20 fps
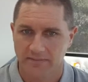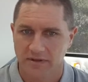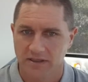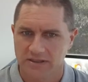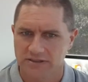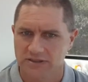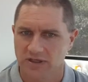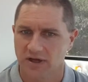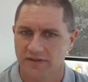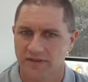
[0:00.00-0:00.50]

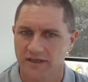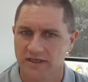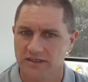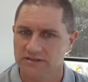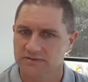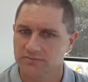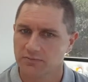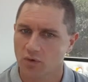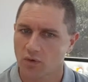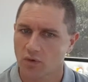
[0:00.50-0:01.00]
So I think
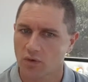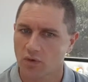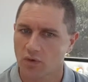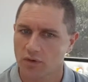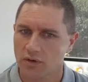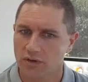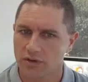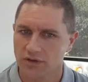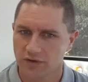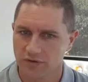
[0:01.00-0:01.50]
it's
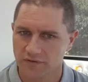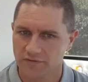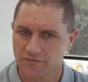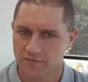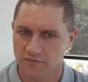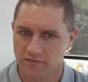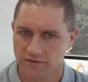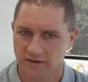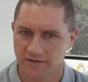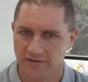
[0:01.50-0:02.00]
more
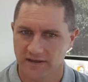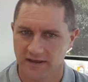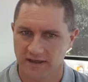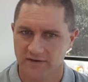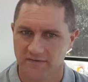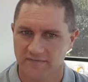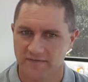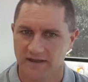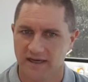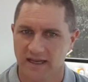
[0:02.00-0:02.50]
useful to think
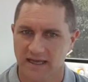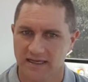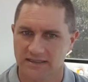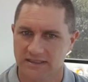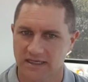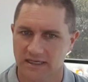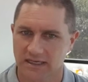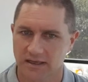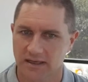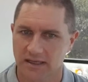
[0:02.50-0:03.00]
of it
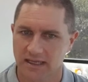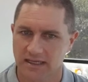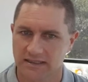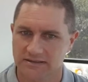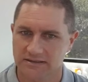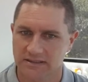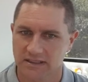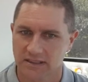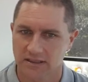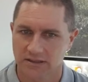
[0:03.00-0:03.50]

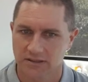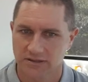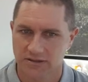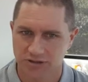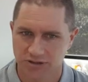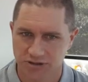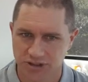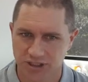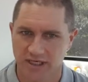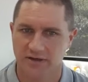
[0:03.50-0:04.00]
as
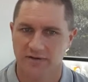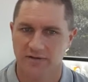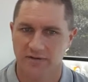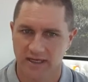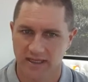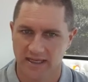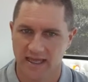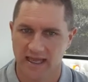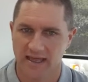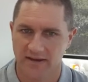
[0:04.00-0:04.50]

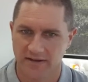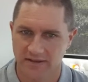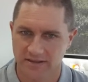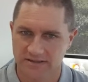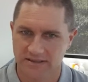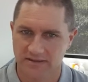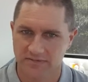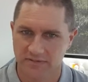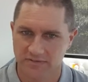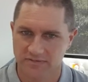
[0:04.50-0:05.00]
generally how your
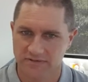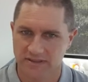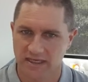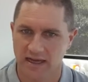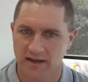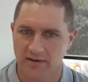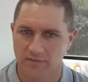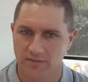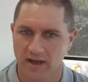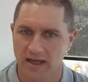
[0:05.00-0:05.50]
symptoms
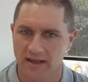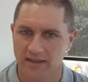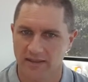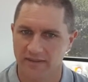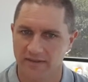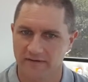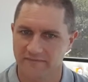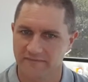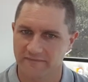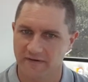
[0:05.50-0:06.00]
are, rather
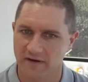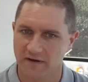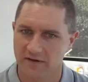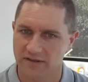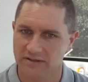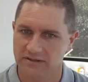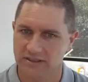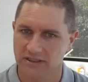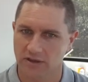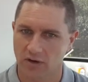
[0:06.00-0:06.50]
than
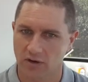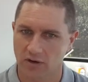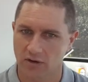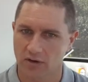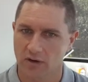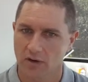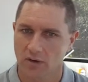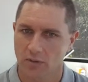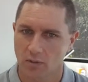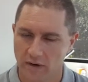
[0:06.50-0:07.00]
focusing
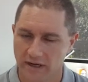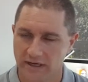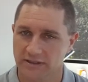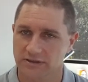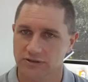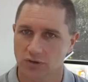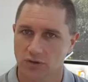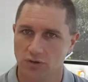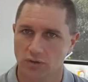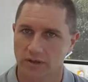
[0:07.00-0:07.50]
on when it's
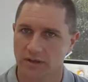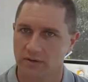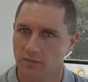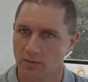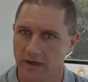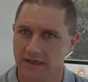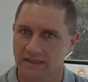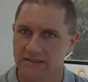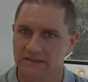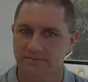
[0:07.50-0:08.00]
good and
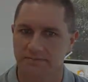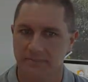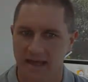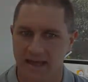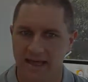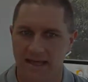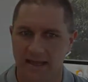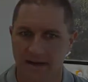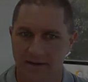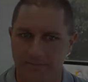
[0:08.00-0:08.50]
when it's
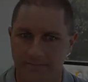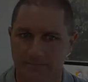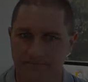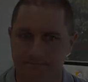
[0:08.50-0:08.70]
bad.